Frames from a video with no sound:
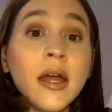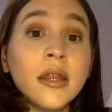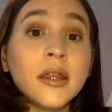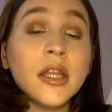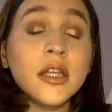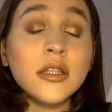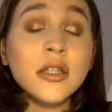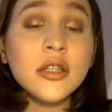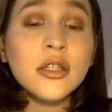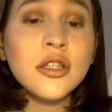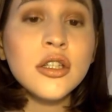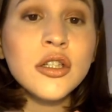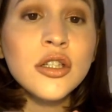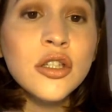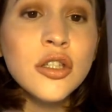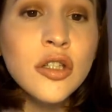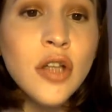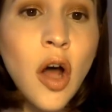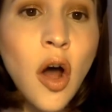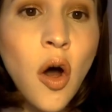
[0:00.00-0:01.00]
This is
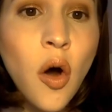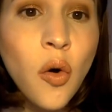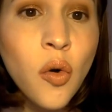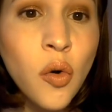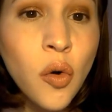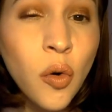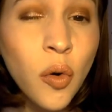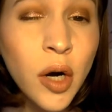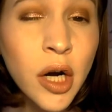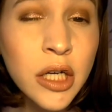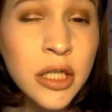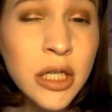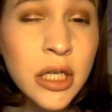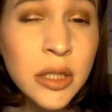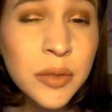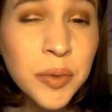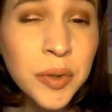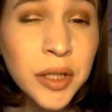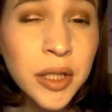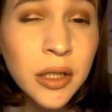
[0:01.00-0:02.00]
just so
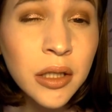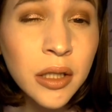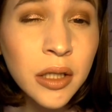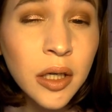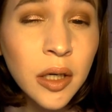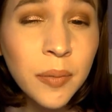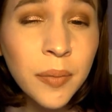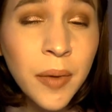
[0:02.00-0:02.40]
gorgeous with the glitter